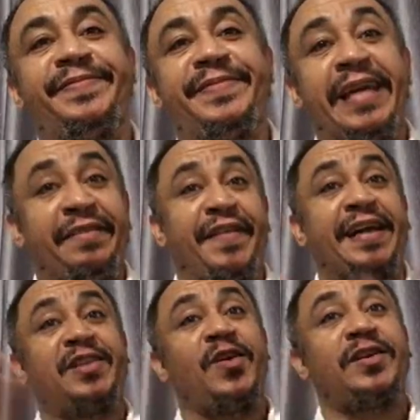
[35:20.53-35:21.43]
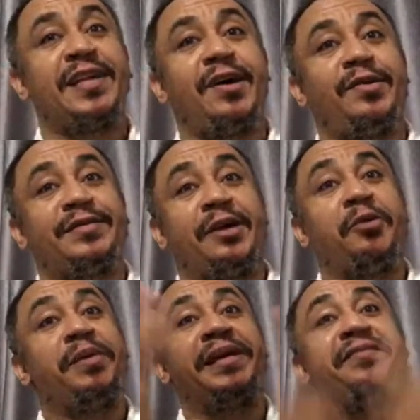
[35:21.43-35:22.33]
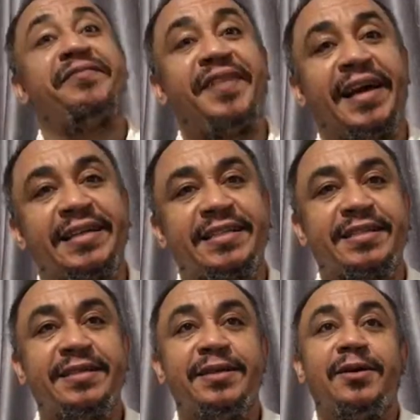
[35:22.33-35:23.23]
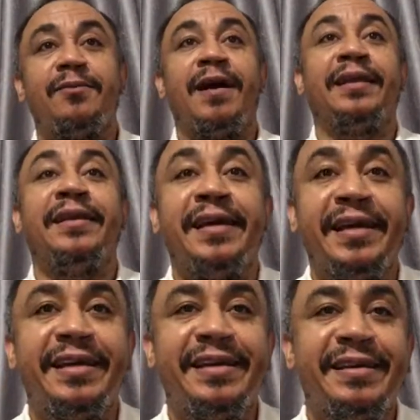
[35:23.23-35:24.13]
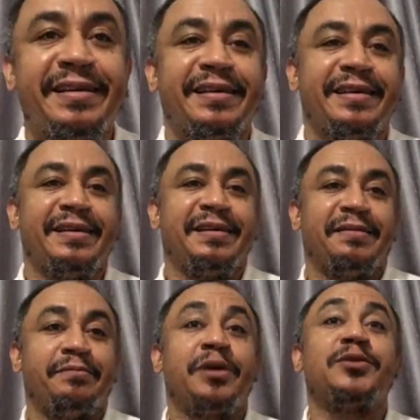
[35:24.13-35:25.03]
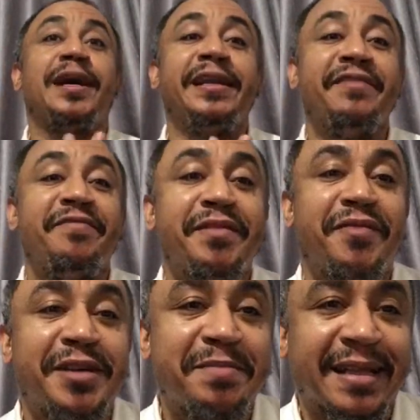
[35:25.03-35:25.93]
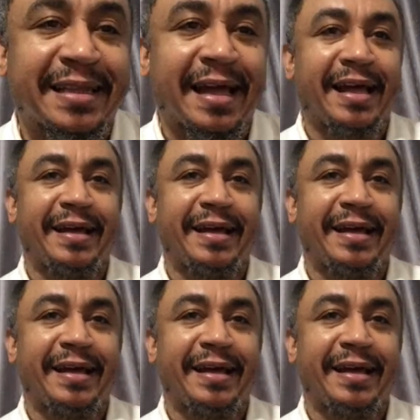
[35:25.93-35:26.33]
If I talk now, they go begin vex. One day, make una leave me for the matter.